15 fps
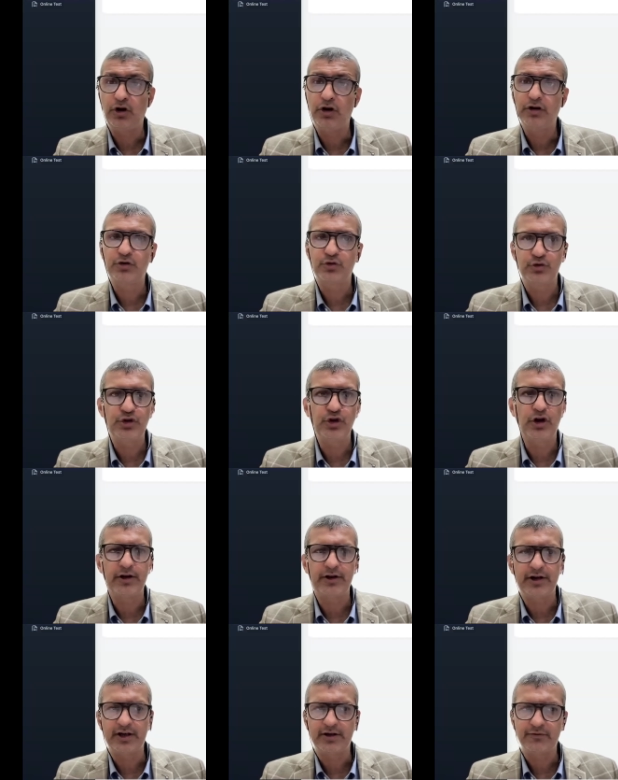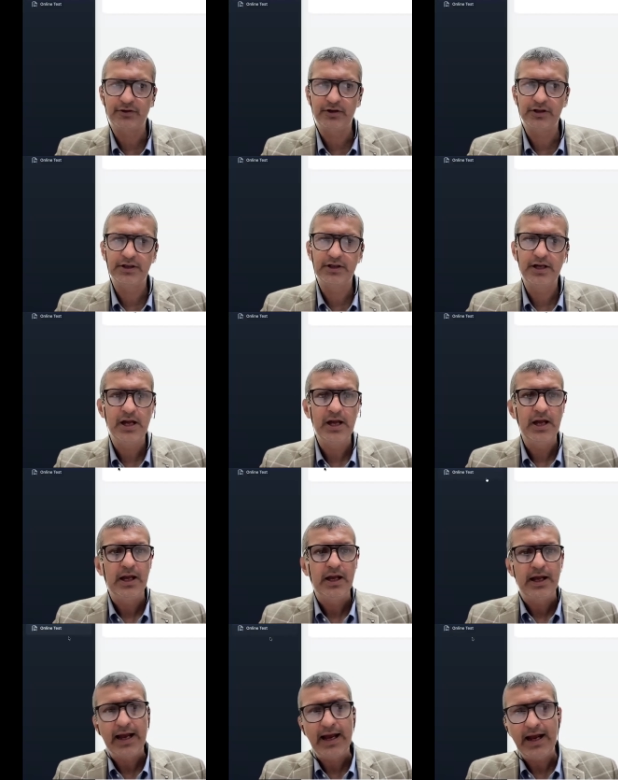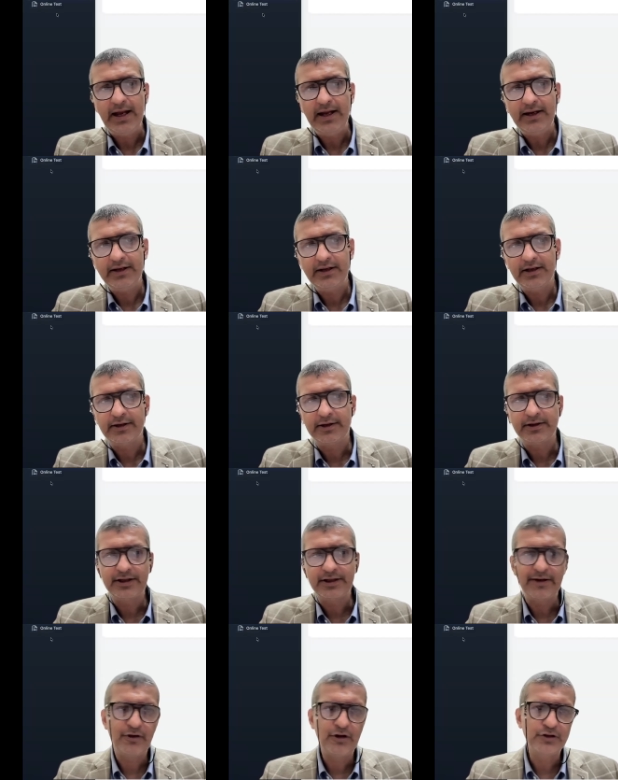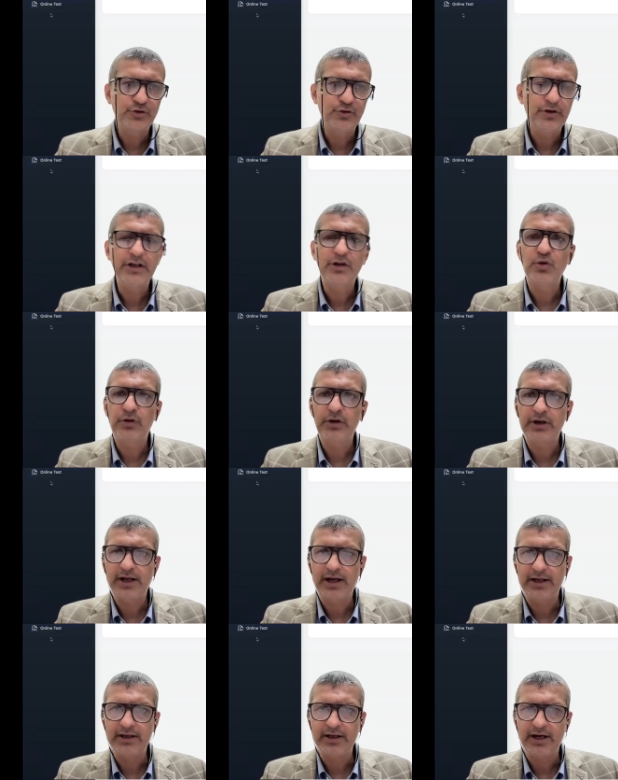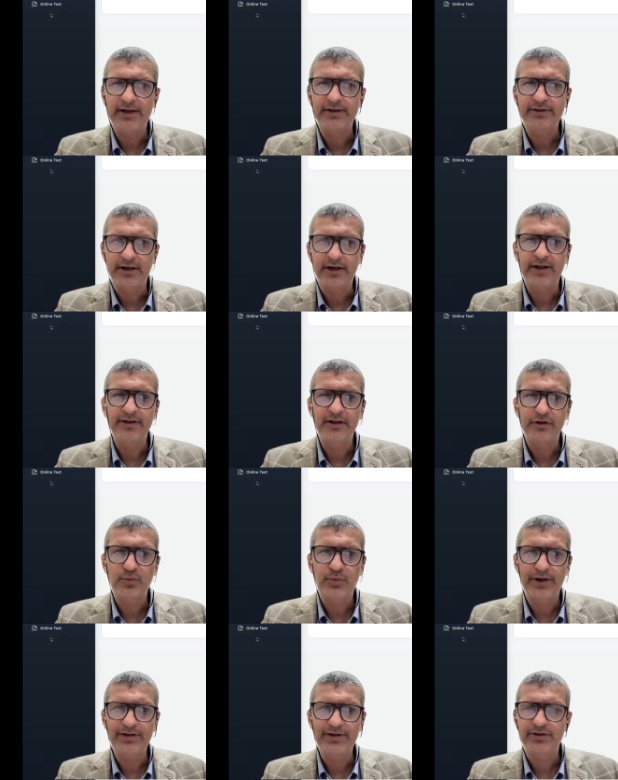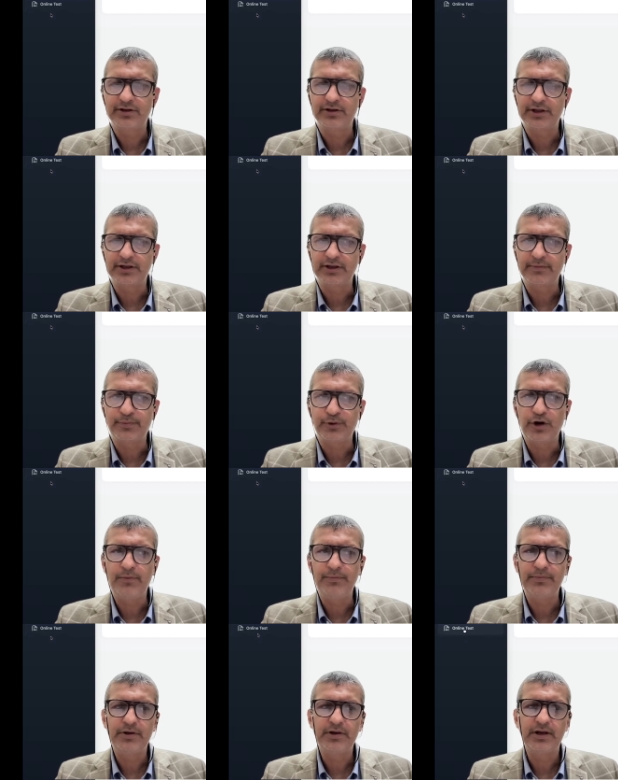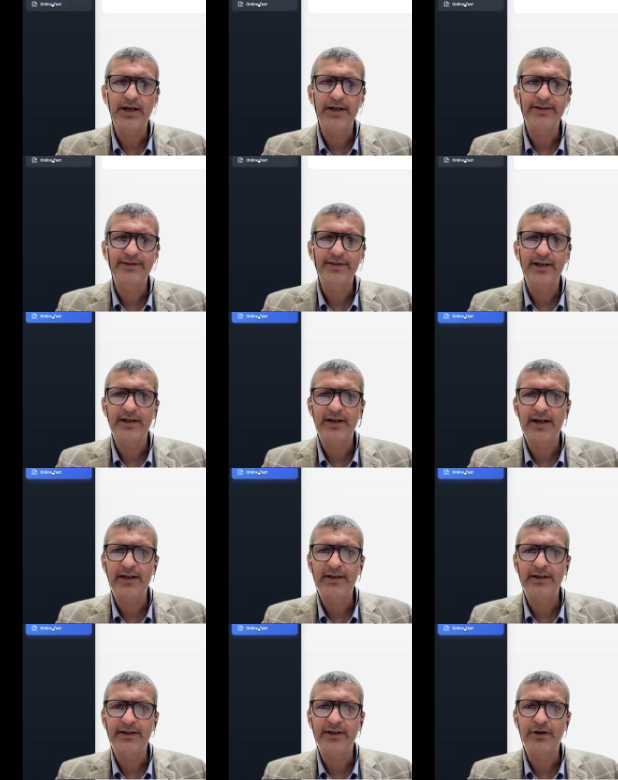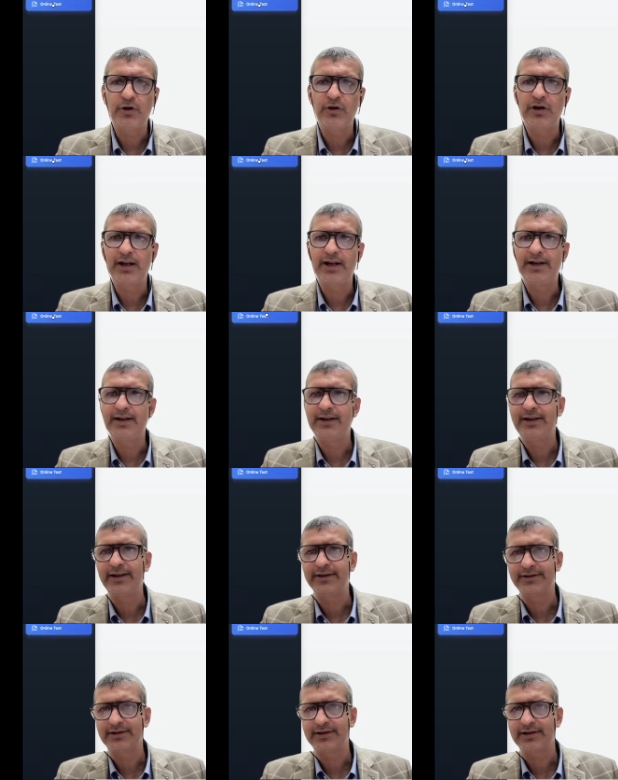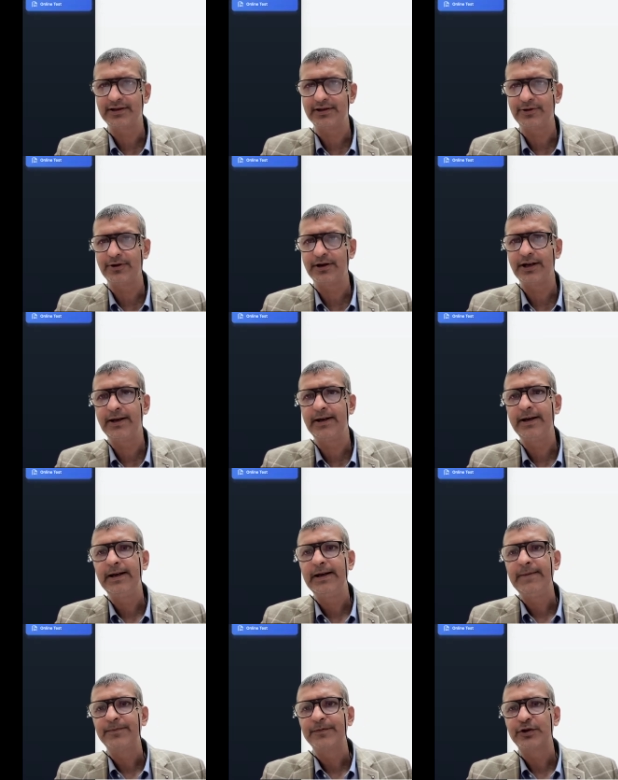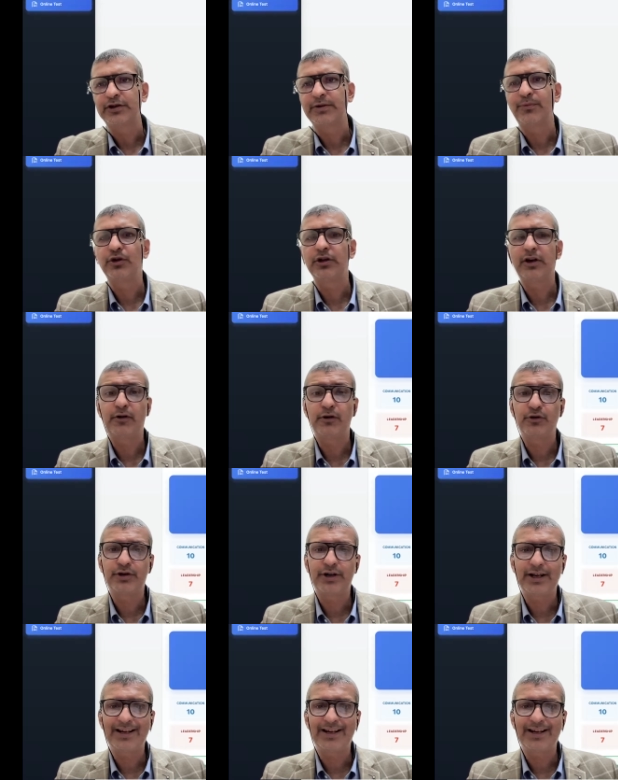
or to your network. And they've also included, I asked another question in the prompt. I said, I need an online test. Okay. So suppose I want to